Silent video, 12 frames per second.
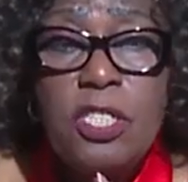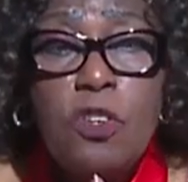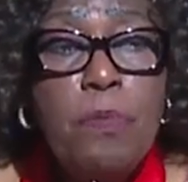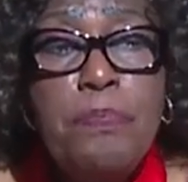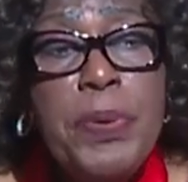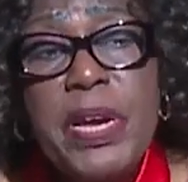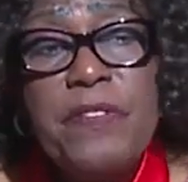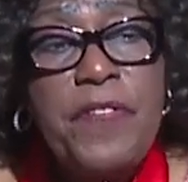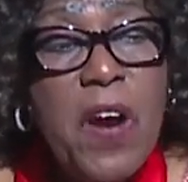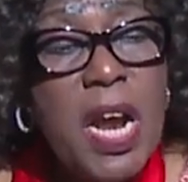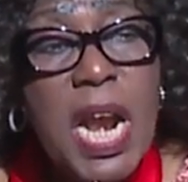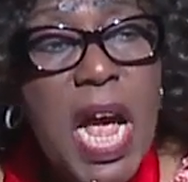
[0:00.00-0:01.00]
It's too
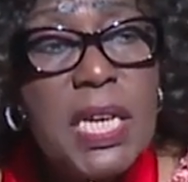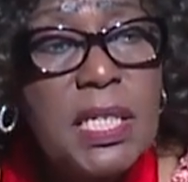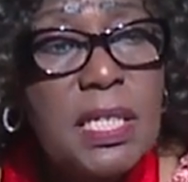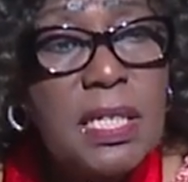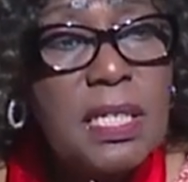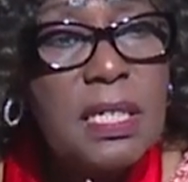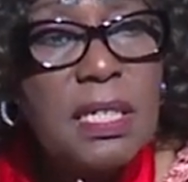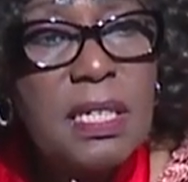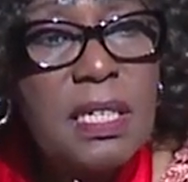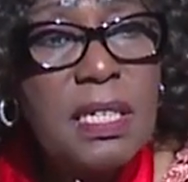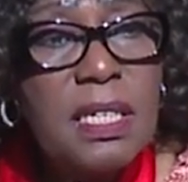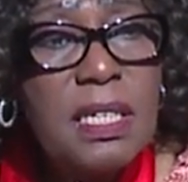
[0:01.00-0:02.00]
big for us.
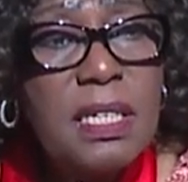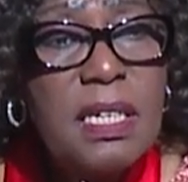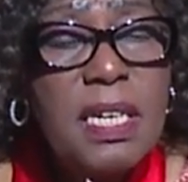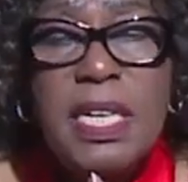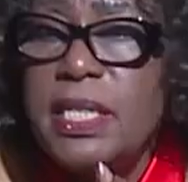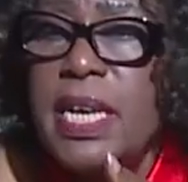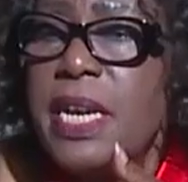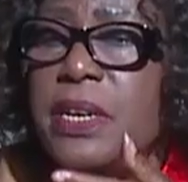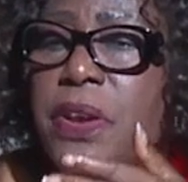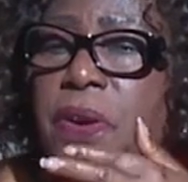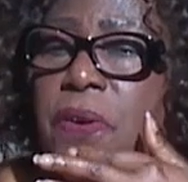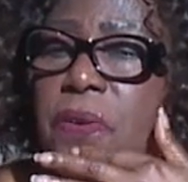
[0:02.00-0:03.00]
He
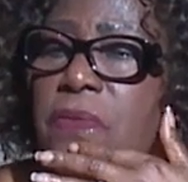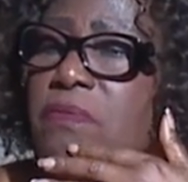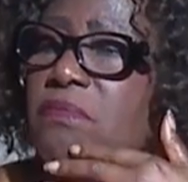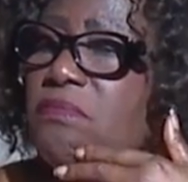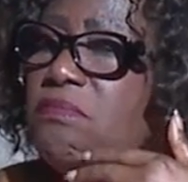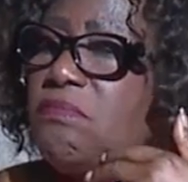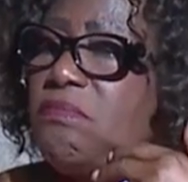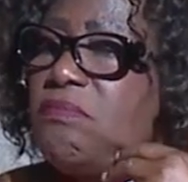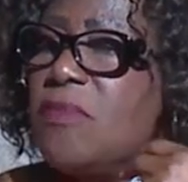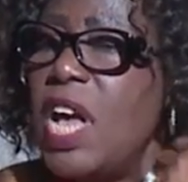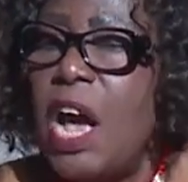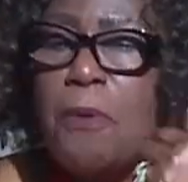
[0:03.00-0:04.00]
said, no.
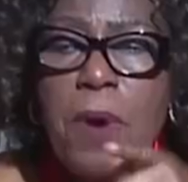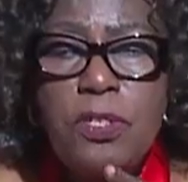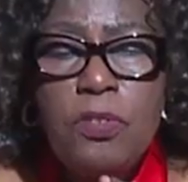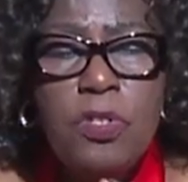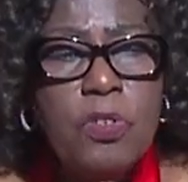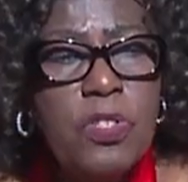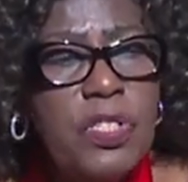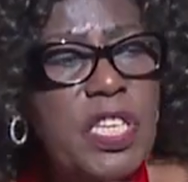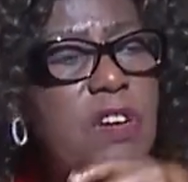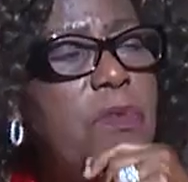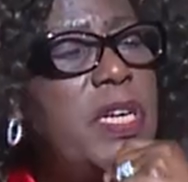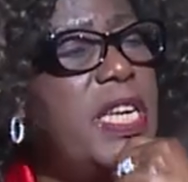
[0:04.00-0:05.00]
I want you to
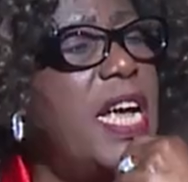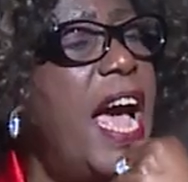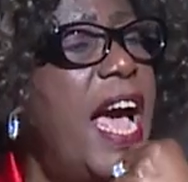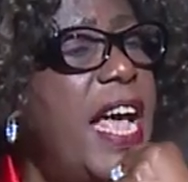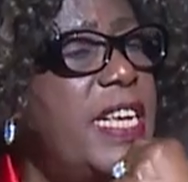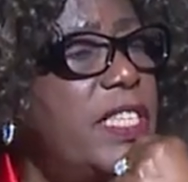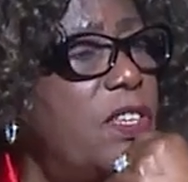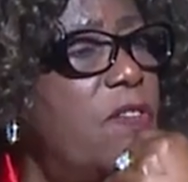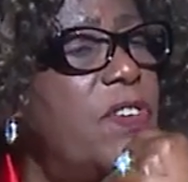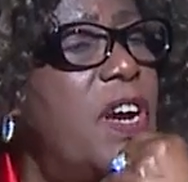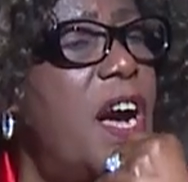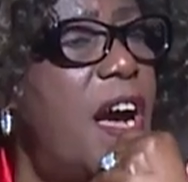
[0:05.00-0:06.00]
see with the
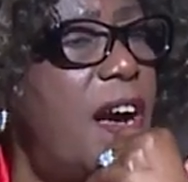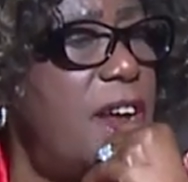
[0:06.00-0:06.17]
eyes of